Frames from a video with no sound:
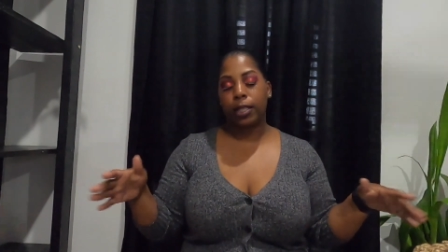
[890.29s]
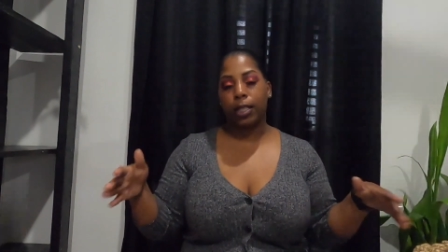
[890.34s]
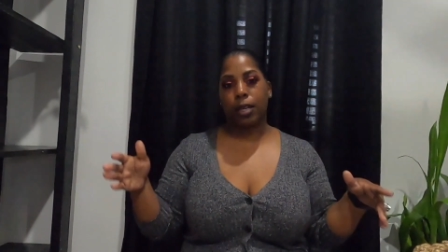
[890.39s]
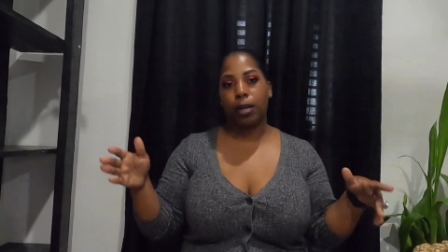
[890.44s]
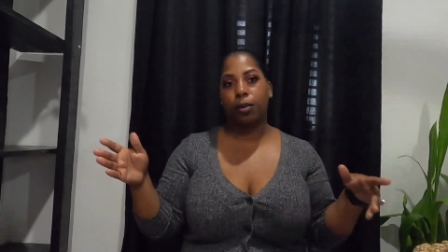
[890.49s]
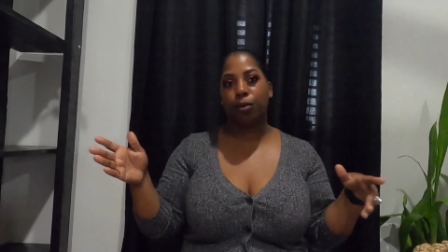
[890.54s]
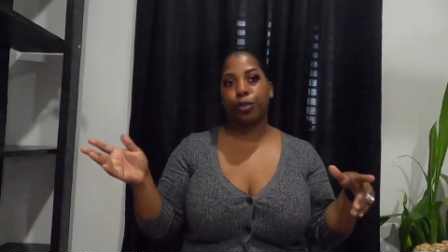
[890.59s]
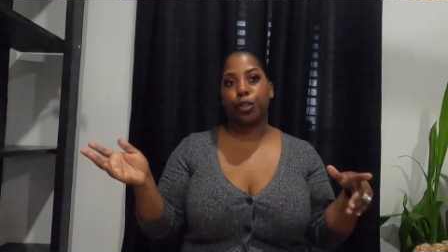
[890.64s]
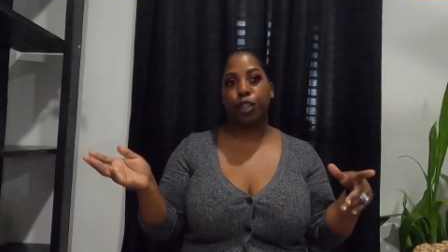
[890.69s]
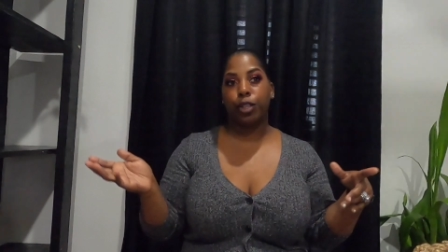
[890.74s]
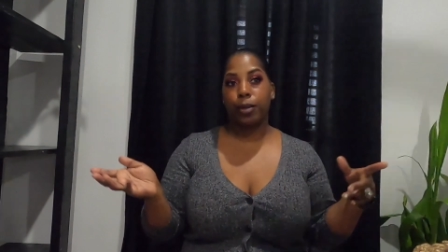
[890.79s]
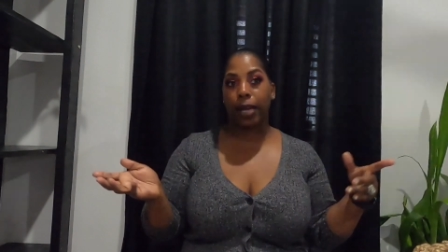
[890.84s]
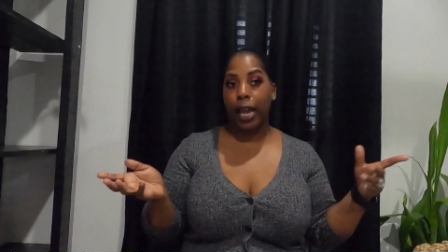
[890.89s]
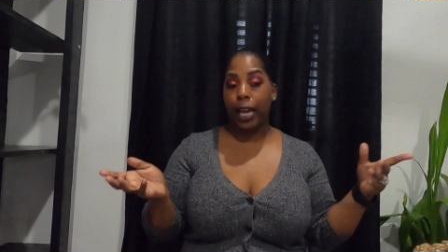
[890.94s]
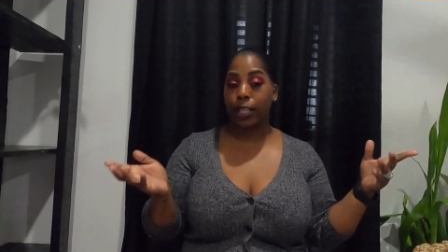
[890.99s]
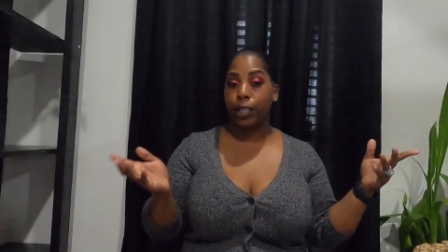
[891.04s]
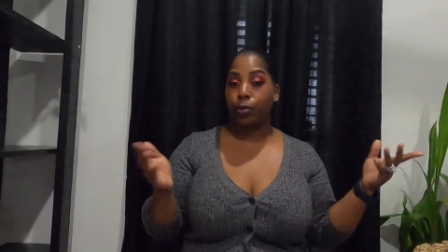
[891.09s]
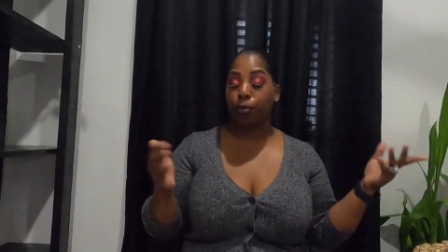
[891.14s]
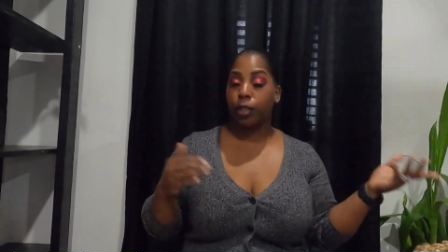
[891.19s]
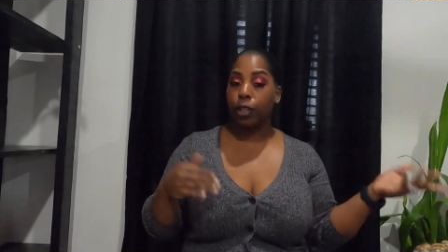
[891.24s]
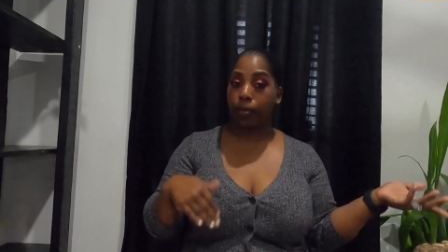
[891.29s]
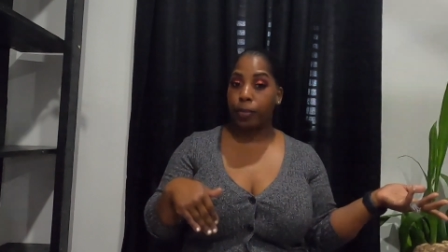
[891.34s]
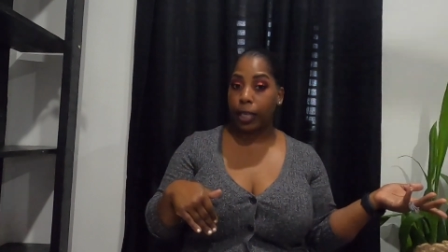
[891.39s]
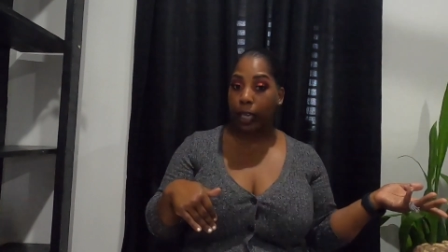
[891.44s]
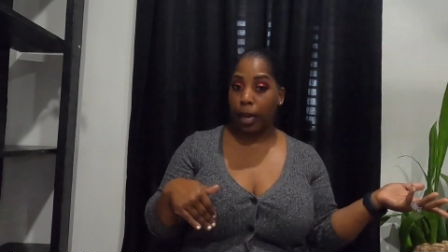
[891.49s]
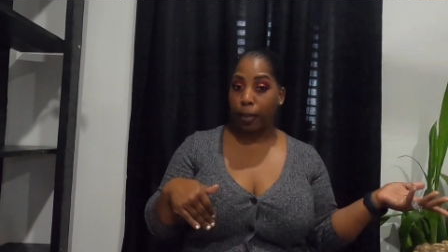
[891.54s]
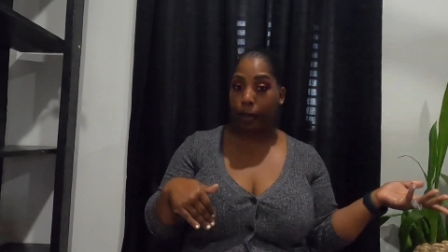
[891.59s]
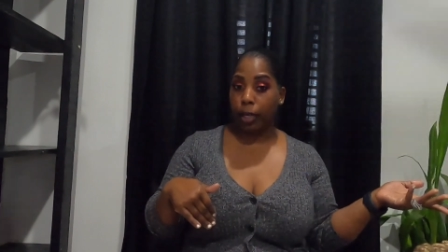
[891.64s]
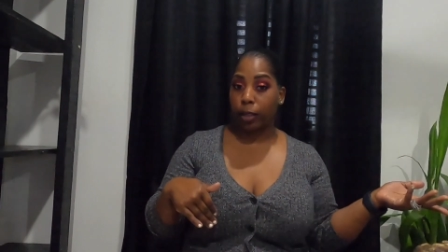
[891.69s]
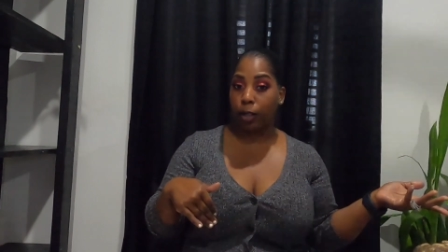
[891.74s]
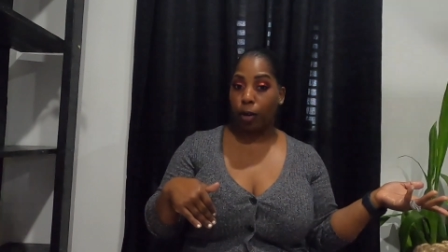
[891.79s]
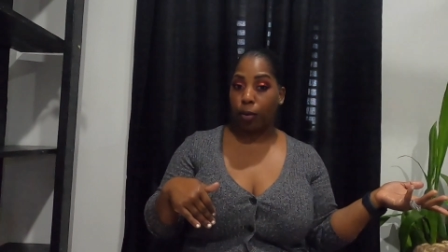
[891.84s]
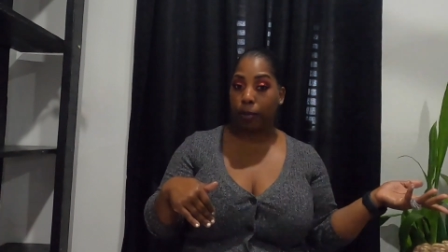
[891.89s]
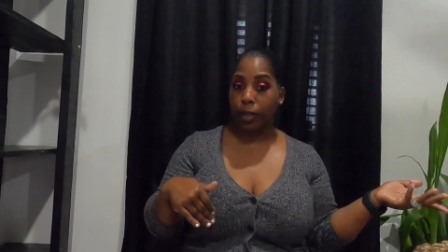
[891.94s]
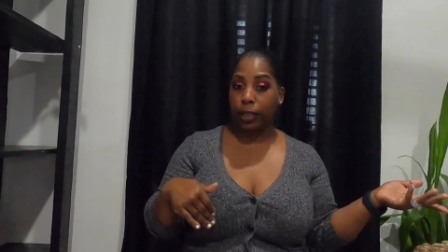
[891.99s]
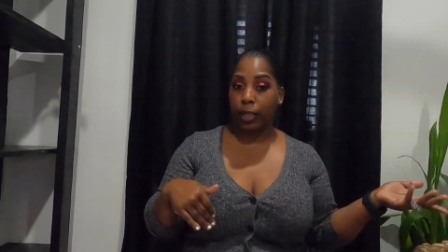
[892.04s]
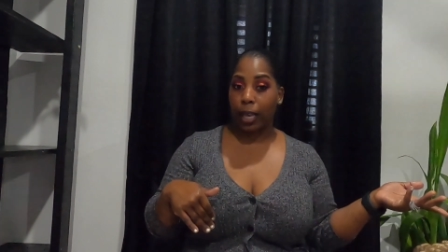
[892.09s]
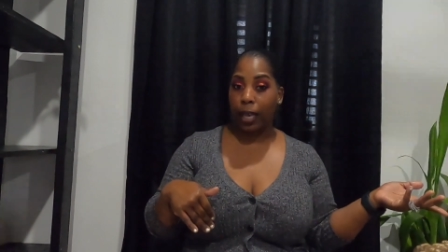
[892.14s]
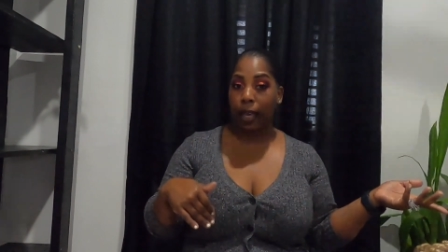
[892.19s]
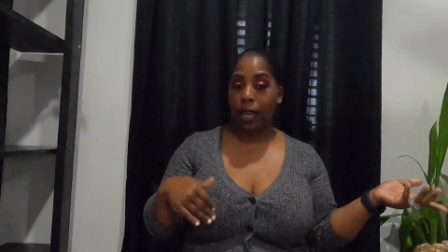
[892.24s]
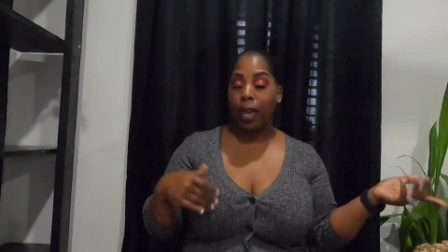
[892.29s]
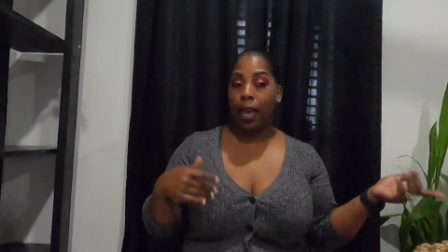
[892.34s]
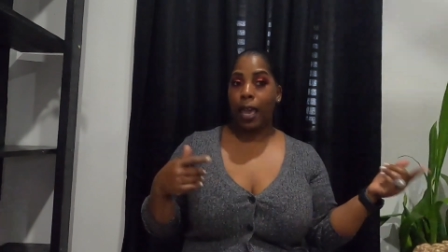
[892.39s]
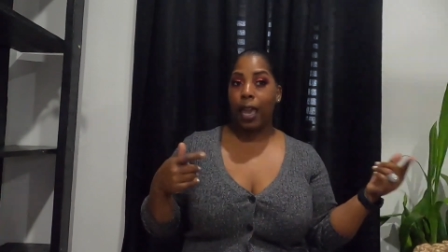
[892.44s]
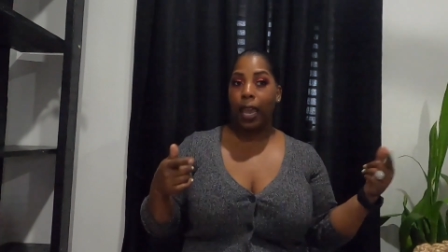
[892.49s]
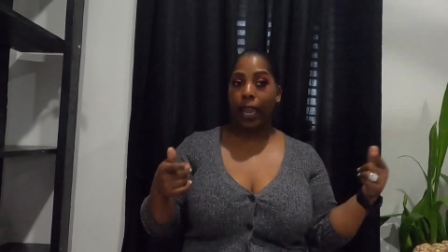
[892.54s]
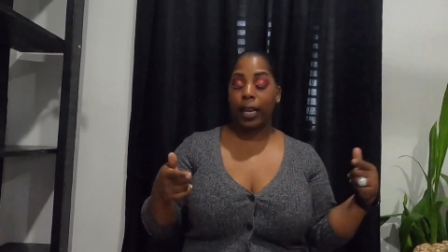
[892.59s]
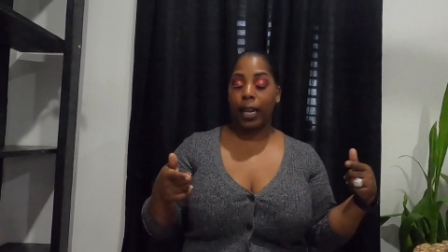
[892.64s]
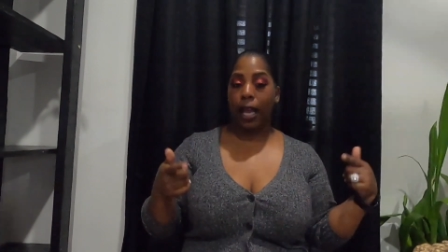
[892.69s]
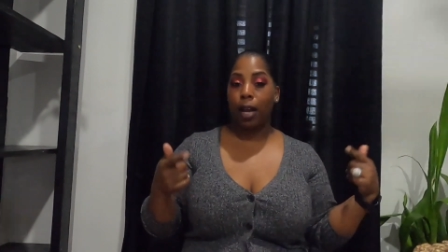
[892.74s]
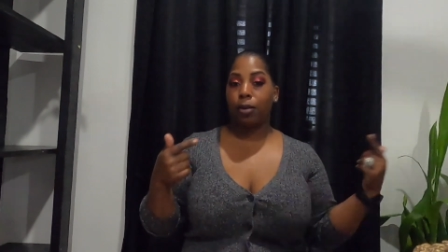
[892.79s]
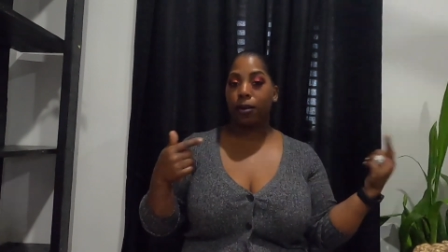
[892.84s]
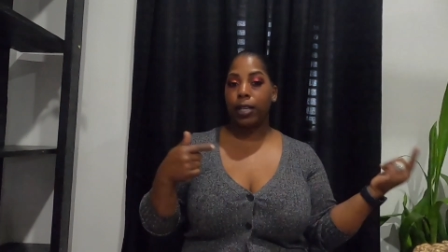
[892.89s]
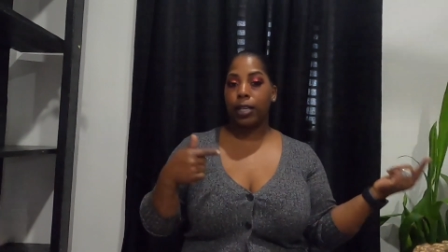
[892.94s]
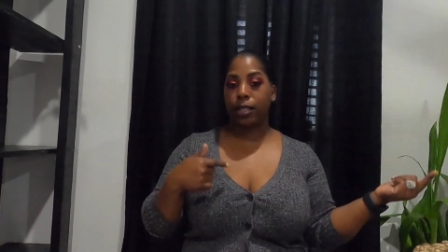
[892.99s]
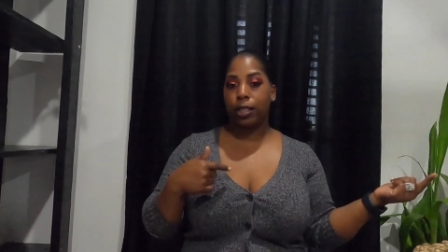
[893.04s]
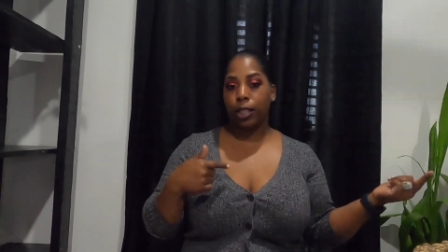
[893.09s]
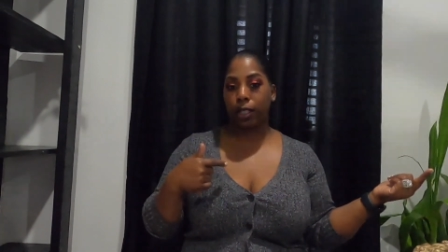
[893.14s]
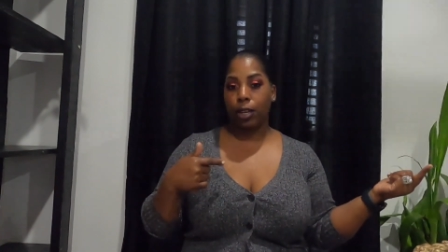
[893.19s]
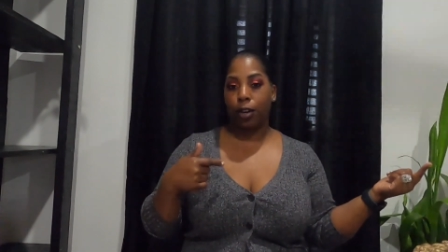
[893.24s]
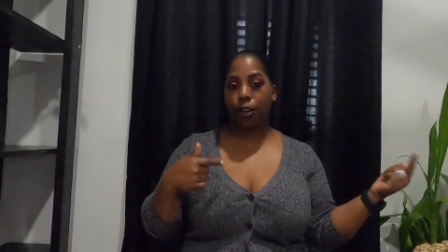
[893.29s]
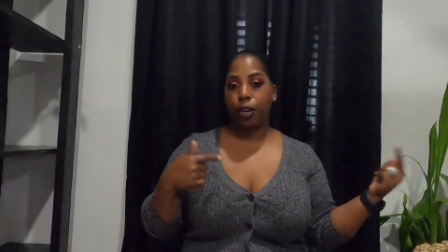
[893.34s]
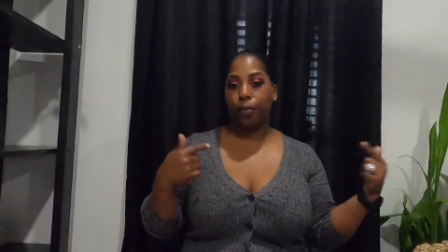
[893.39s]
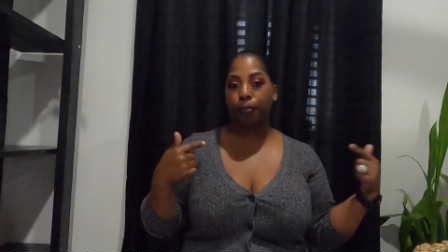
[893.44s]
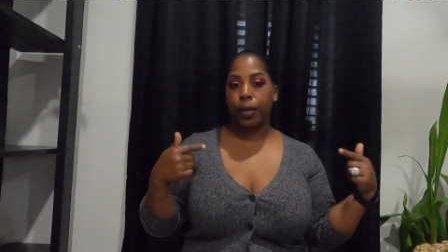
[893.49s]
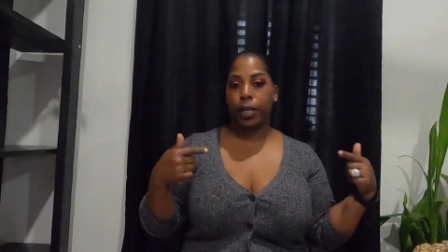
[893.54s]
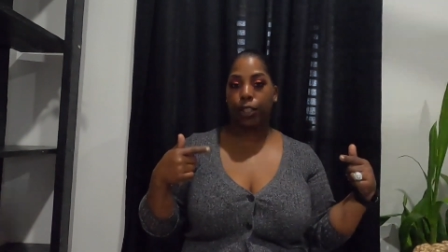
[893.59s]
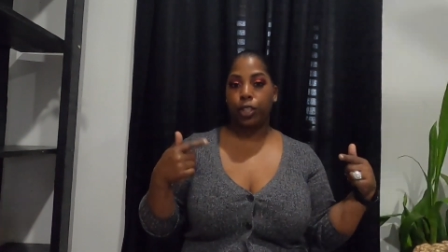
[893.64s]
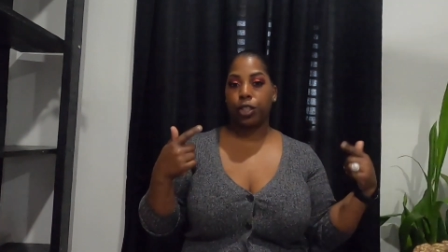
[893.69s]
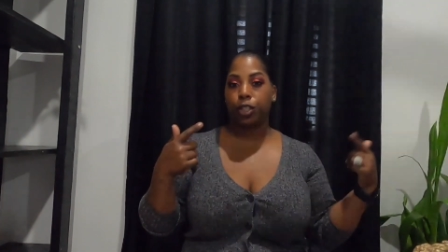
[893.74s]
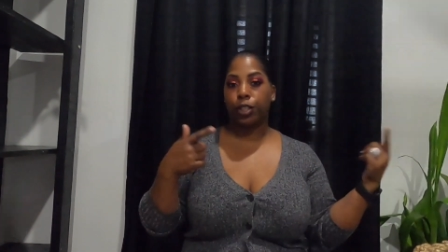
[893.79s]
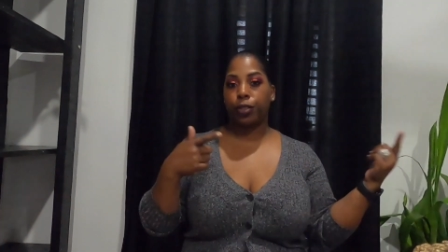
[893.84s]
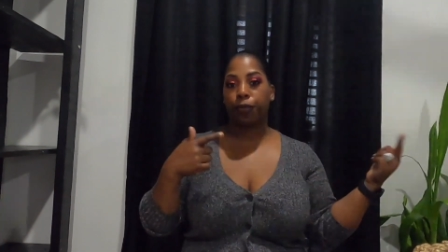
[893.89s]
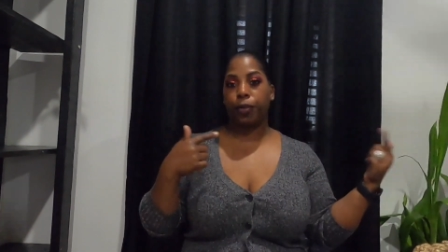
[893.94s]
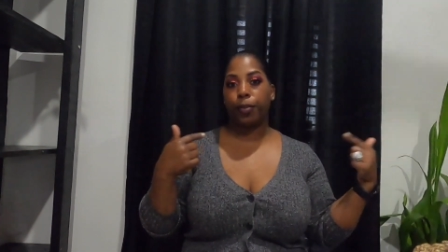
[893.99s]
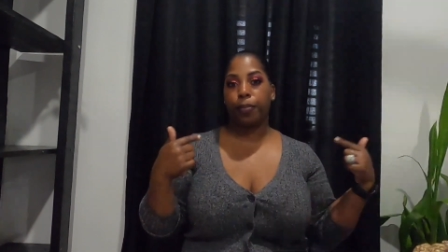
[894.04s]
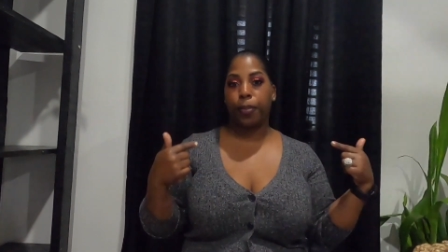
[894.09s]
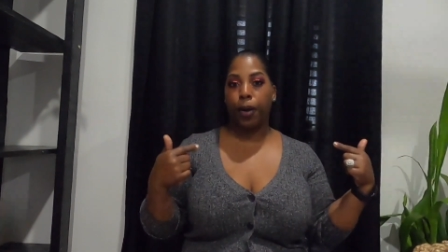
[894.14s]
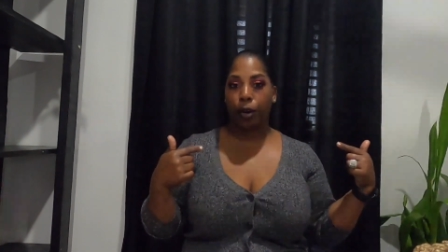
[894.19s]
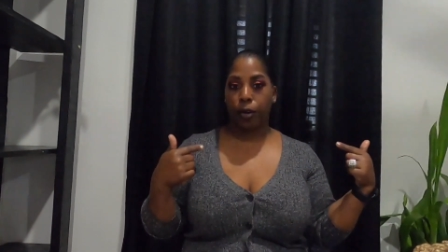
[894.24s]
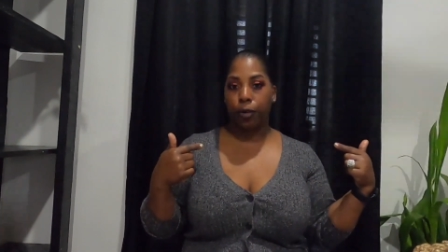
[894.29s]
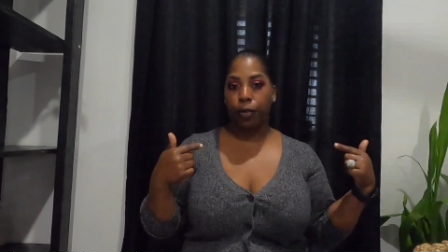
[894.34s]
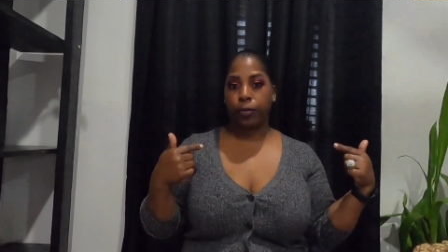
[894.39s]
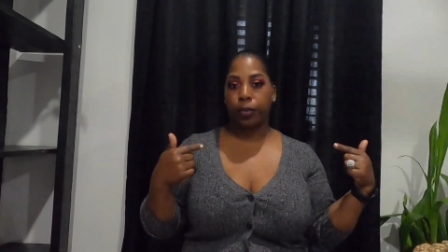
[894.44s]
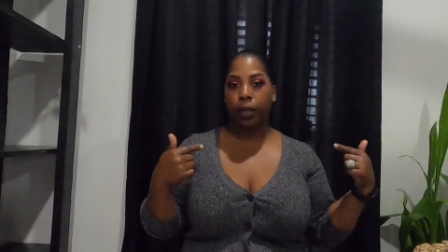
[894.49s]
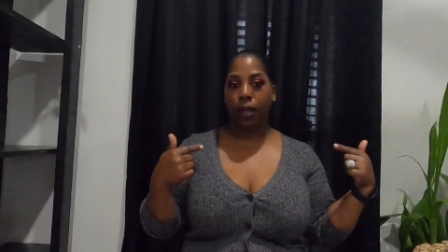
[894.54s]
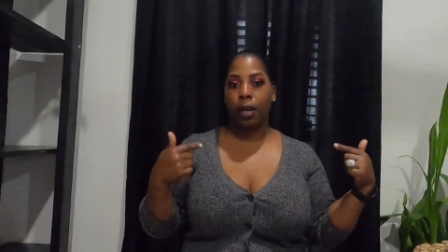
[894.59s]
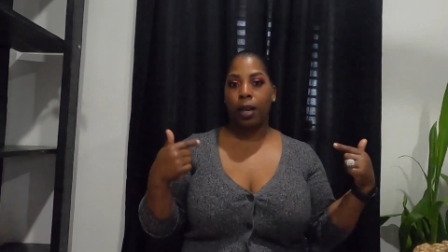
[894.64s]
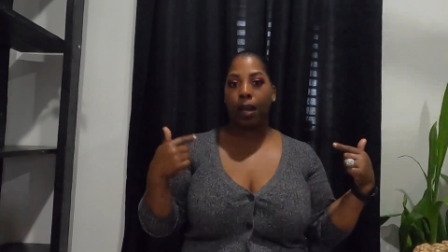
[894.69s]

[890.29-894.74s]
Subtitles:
So you guys will be coming along with that, and I'll insert pictures for both.